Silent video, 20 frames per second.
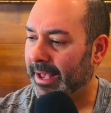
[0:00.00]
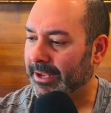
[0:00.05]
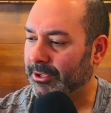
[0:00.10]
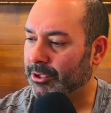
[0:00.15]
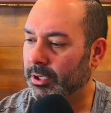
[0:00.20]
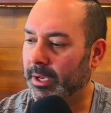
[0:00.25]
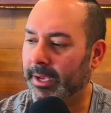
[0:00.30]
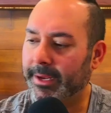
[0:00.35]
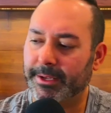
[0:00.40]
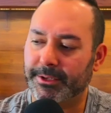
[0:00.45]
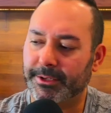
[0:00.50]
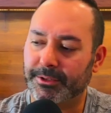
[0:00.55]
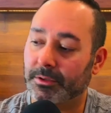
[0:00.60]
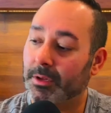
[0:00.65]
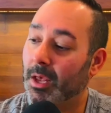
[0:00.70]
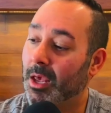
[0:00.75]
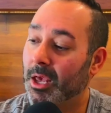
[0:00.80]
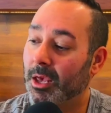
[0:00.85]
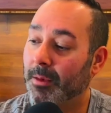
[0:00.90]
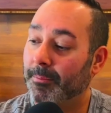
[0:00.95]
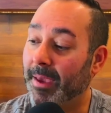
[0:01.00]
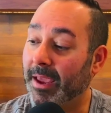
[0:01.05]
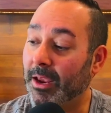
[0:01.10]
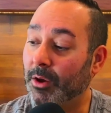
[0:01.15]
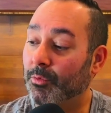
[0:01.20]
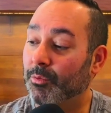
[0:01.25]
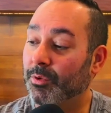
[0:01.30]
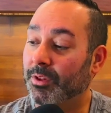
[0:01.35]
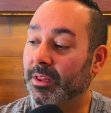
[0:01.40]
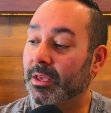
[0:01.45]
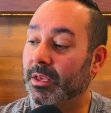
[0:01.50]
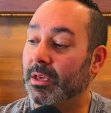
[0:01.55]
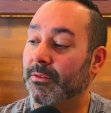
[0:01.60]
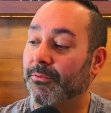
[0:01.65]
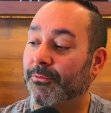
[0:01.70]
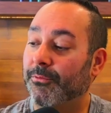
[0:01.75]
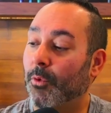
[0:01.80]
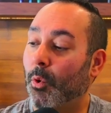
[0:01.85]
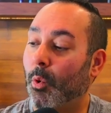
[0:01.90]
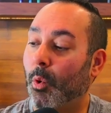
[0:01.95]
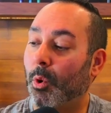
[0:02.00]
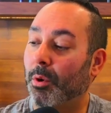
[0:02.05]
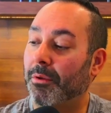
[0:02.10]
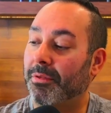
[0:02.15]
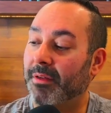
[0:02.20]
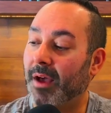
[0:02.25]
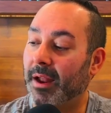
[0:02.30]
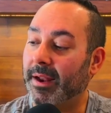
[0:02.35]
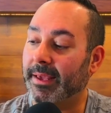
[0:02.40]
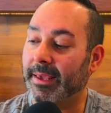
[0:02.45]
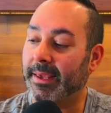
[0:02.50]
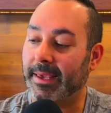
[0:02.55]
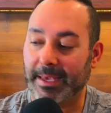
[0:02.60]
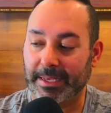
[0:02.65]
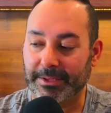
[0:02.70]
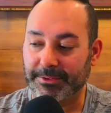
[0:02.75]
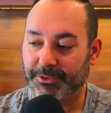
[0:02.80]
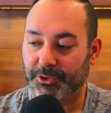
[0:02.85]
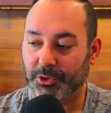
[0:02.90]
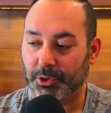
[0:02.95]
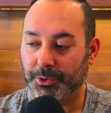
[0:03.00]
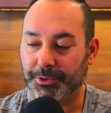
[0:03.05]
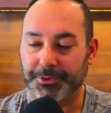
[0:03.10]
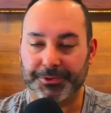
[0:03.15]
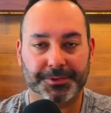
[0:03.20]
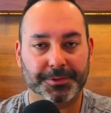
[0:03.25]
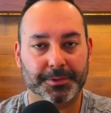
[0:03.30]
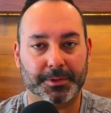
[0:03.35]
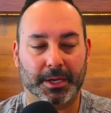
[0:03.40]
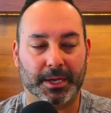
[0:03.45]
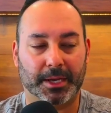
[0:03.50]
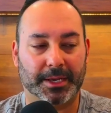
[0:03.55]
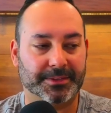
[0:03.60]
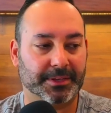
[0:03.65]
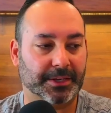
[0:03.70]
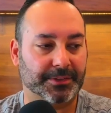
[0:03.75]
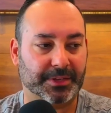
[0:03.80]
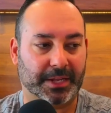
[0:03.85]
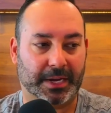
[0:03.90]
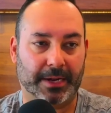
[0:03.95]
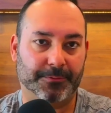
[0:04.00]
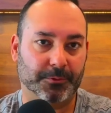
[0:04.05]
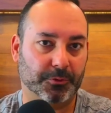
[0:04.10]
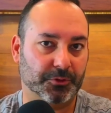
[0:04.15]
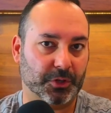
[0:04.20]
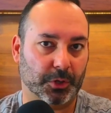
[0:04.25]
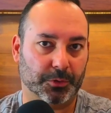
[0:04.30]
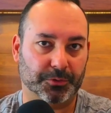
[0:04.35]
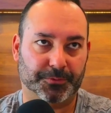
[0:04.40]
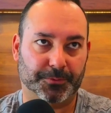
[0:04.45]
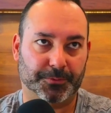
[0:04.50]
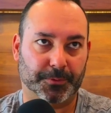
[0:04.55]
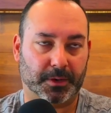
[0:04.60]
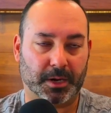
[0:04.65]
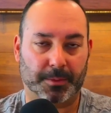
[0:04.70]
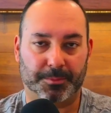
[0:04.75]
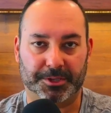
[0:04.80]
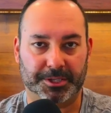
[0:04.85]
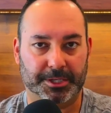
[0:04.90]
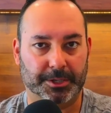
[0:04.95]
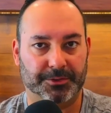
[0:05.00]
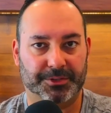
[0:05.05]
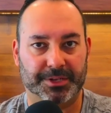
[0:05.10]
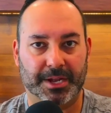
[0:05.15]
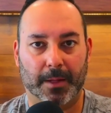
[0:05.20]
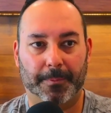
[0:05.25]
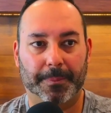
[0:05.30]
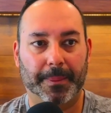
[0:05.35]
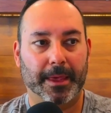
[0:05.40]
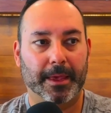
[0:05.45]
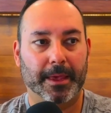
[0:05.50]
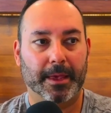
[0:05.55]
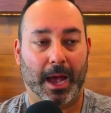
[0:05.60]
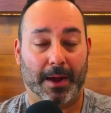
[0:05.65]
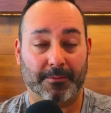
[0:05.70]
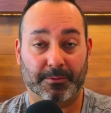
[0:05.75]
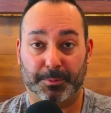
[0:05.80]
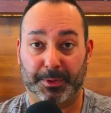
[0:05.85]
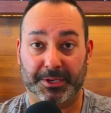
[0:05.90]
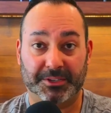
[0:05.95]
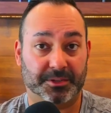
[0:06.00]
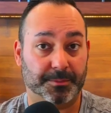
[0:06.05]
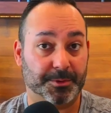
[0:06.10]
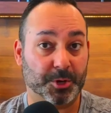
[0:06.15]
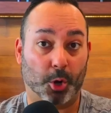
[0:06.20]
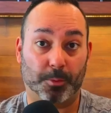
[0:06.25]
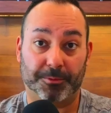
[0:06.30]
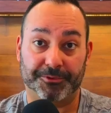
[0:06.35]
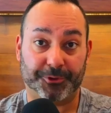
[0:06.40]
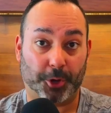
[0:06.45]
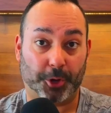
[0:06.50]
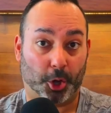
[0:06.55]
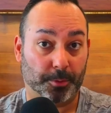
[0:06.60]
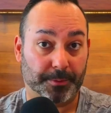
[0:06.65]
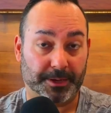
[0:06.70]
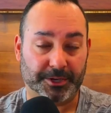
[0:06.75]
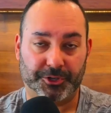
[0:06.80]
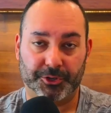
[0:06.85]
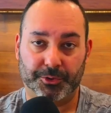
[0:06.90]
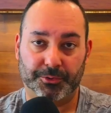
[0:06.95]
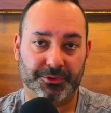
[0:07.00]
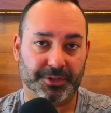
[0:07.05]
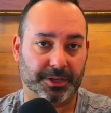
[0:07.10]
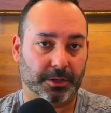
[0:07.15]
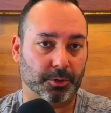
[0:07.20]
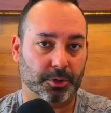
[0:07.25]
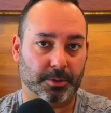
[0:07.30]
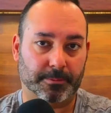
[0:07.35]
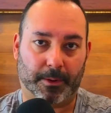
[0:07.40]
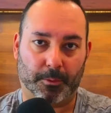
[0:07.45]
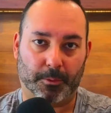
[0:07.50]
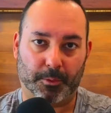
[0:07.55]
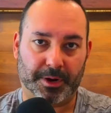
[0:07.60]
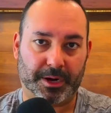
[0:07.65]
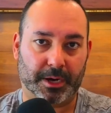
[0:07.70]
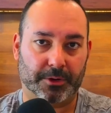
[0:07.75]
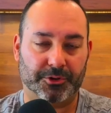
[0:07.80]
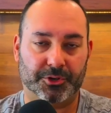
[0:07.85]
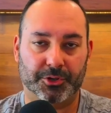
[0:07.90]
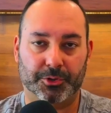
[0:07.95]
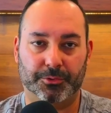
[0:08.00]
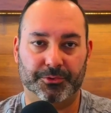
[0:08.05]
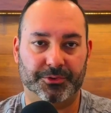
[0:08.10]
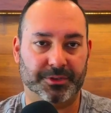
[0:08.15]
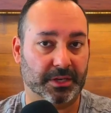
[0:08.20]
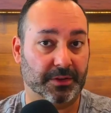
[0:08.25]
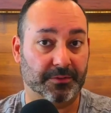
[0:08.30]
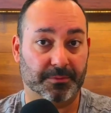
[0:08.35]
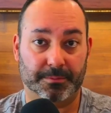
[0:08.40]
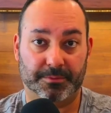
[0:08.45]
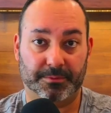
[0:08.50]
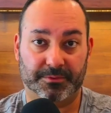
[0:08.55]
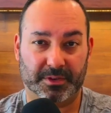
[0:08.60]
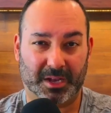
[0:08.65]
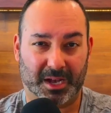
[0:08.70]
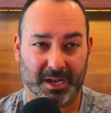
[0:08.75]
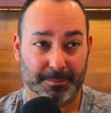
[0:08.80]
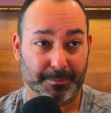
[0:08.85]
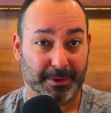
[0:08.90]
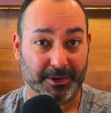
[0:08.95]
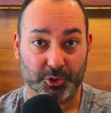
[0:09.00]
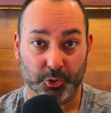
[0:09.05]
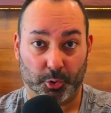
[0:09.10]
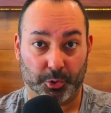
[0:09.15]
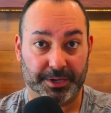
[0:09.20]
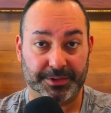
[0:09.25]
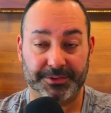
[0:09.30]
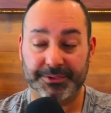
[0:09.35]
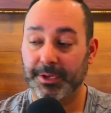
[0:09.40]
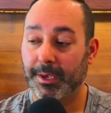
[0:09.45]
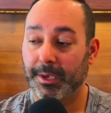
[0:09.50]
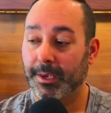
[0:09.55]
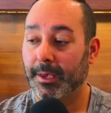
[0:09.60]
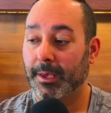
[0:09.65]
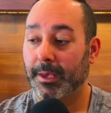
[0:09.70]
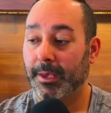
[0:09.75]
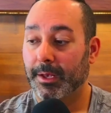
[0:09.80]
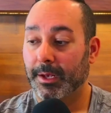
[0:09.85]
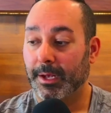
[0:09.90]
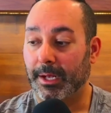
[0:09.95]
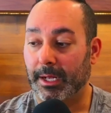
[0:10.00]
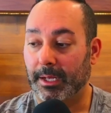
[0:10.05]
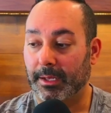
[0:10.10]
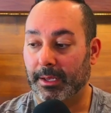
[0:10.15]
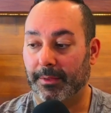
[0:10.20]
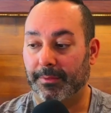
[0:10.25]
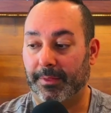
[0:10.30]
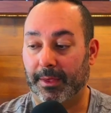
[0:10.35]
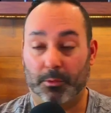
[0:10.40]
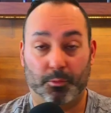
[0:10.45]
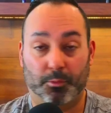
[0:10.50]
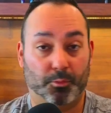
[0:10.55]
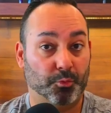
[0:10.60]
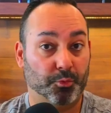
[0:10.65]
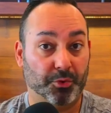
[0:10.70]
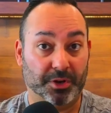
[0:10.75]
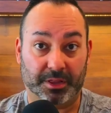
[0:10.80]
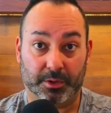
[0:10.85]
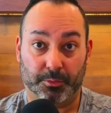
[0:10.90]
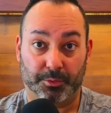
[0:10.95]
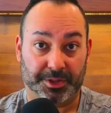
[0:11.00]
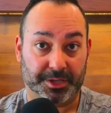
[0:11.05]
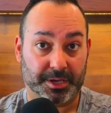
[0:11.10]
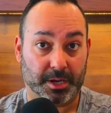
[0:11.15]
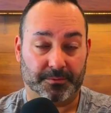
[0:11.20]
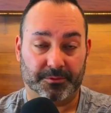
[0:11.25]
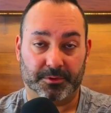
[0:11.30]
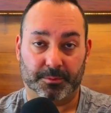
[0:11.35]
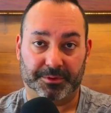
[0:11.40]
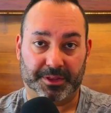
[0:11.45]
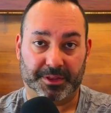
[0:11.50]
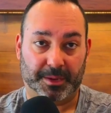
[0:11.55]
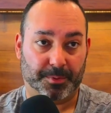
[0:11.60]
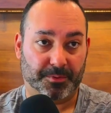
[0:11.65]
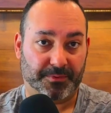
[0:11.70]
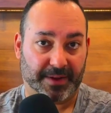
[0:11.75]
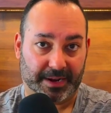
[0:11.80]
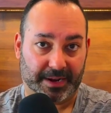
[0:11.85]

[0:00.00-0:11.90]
fasciitis pain relief orthotic insoles. As I said, I've used those for a couple of years now. I've replaced them in almost all my shoes, including my workout shoes and even my Jordans, and they really, really comfortable. They